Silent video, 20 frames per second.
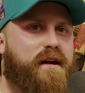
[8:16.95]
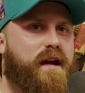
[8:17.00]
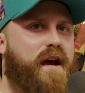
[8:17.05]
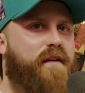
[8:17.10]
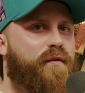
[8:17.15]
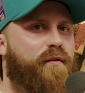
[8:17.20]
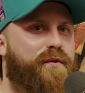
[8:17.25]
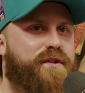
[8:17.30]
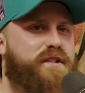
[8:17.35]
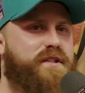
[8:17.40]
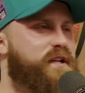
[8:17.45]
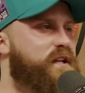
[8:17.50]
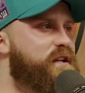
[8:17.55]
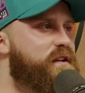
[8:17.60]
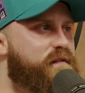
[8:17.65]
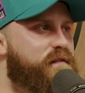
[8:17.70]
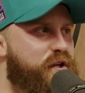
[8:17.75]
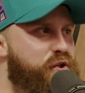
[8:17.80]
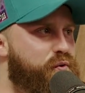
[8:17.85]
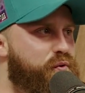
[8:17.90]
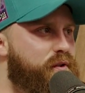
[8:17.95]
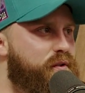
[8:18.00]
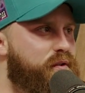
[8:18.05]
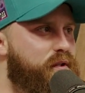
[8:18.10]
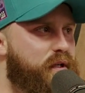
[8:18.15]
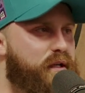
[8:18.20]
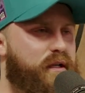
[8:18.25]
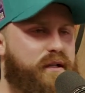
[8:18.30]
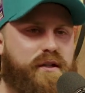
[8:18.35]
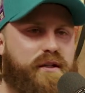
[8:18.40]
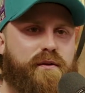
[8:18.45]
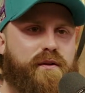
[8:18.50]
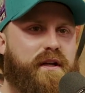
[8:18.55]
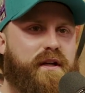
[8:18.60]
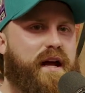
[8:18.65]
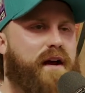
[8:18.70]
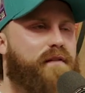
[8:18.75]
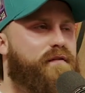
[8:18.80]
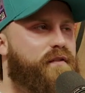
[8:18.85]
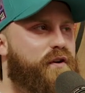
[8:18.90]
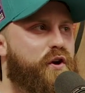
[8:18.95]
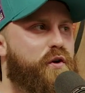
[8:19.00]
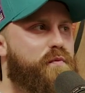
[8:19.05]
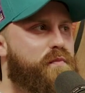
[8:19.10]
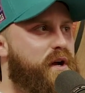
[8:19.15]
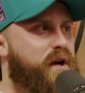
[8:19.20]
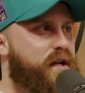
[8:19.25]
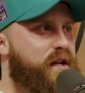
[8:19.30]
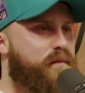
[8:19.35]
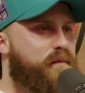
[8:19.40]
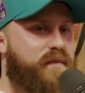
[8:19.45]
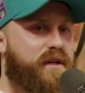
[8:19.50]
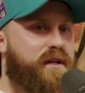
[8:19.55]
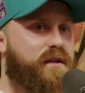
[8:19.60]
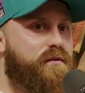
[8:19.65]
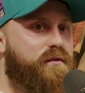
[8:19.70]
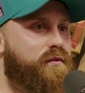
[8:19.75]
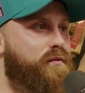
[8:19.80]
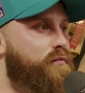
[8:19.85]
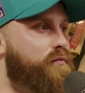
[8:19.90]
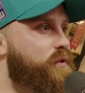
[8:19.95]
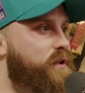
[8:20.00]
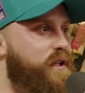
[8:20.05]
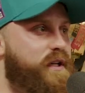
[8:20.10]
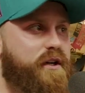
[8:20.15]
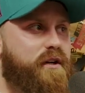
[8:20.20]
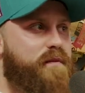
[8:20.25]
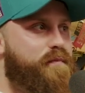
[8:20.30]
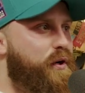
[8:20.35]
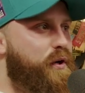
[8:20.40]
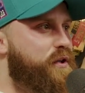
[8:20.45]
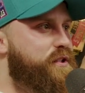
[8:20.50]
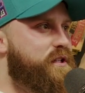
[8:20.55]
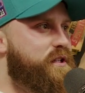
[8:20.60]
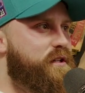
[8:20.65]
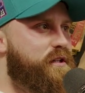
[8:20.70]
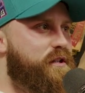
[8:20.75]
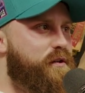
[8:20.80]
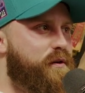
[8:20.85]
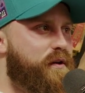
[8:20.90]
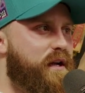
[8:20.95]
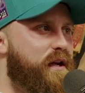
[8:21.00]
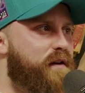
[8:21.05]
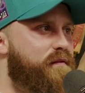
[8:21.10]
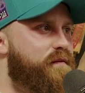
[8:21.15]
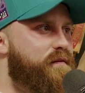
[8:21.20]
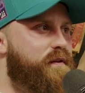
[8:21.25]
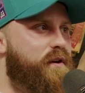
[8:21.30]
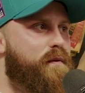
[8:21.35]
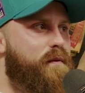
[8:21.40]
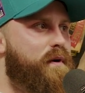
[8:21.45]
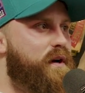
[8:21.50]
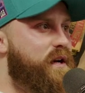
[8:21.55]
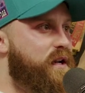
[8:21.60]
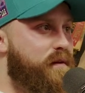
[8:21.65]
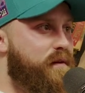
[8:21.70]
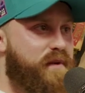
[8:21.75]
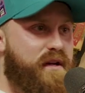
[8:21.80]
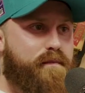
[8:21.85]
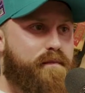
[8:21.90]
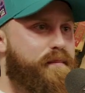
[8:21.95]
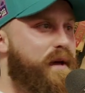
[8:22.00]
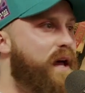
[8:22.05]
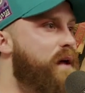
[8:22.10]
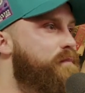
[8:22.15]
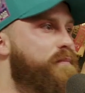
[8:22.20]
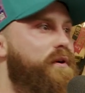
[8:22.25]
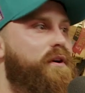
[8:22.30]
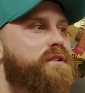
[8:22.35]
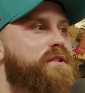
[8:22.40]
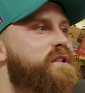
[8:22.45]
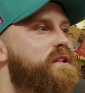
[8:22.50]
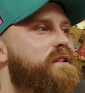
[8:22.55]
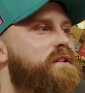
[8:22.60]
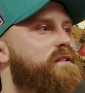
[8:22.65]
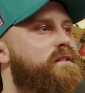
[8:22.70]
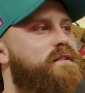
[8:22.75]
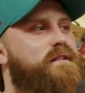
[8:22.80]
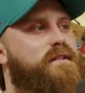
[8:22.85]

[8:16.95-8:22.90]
Everyone's an individual. You can have no money and be a really good person. You can have no money and be a bad person.